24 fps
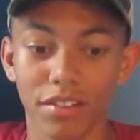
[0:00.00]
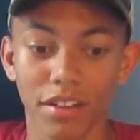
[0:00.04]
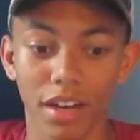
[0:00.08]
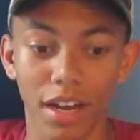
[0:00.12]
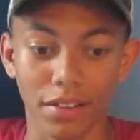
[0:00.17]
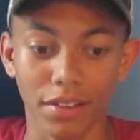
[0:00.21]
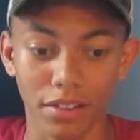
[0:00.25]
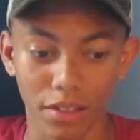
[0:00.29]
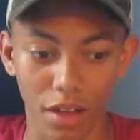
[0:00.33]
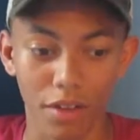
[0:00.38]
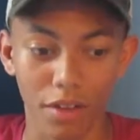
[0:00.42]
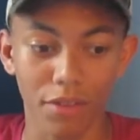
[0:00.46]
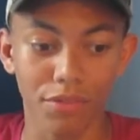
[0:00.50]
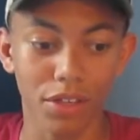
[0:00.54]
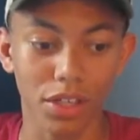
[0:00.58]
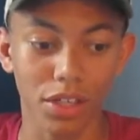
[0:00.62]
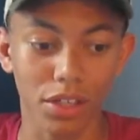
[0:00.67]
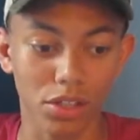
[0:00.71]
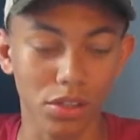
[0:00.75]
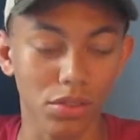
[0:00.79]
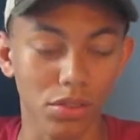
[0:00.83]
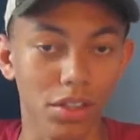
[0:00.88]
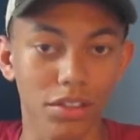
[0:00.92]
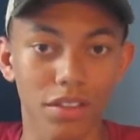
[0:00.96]
and I love
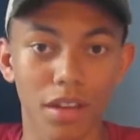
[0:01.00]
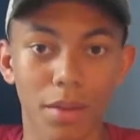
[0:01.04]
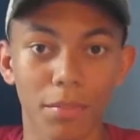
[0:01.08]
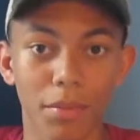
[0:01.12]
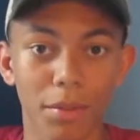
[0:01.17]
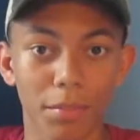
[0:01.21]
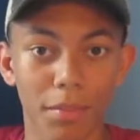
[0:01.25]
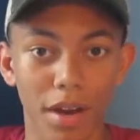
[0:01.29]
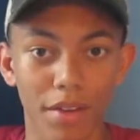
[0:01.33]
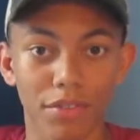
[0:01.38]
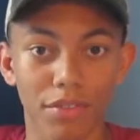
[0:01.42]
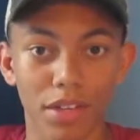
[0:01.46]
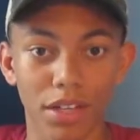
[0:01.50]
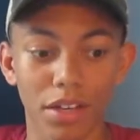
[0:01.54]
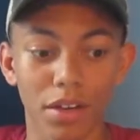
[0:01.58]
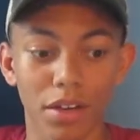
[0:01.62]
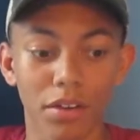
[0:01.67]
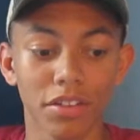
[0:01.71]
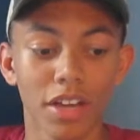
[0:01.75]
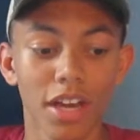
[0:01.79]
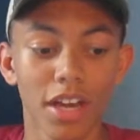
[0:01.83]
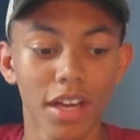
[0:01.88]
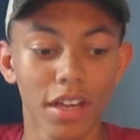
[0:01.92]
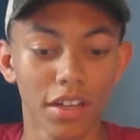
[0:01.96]
including them in my
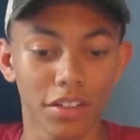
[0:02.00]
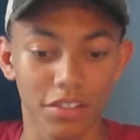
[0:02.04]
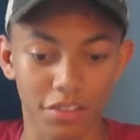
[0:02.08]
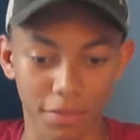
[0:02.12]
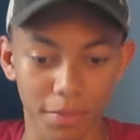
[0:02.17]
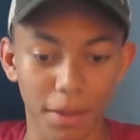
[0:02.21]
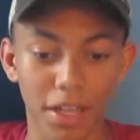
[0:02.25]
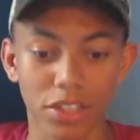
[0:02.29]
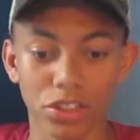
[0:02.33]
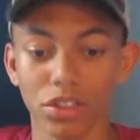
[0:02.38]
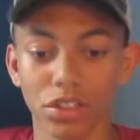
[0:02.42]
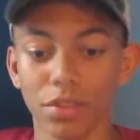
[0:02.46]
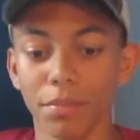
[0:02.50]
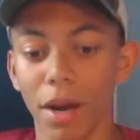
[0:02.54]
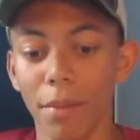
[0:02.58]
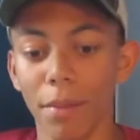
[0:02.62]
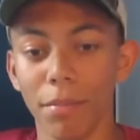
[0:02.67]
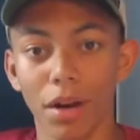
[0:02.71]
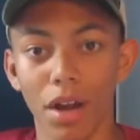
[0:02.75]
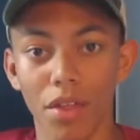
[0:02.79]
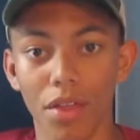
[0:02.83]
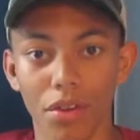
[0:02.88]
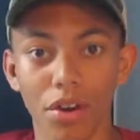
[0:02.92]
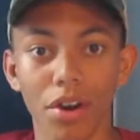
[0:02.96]
videos, especially my
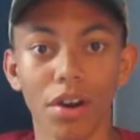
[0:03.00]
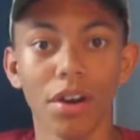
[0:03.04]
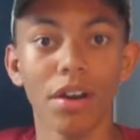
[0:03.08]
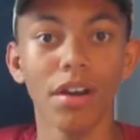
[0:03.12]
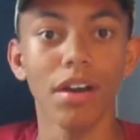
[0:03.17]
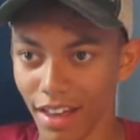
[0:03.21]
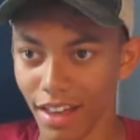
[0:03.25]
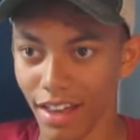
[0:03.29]
brother.